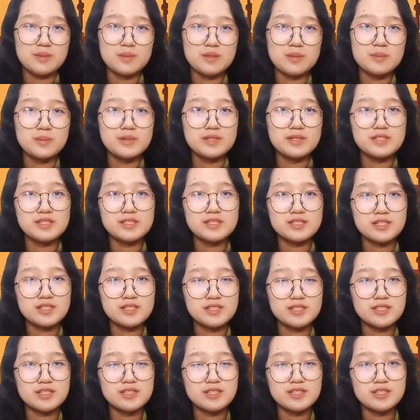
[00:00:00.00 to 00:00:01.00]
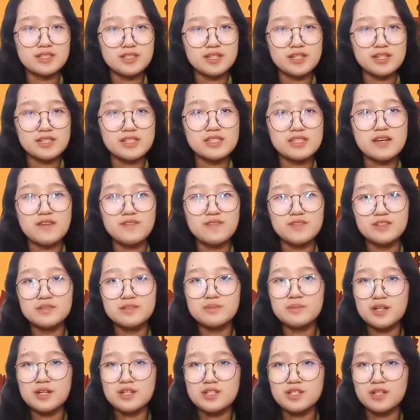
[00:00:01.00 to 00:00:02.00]
we'll be discussing the years after
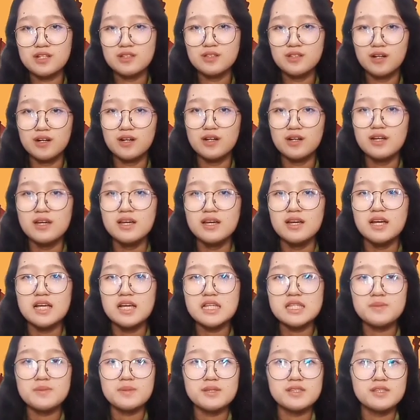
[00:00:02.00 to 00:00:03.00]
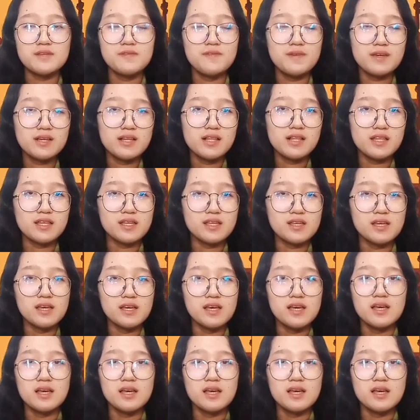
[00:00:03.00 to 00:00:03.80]
martial law, and specifically,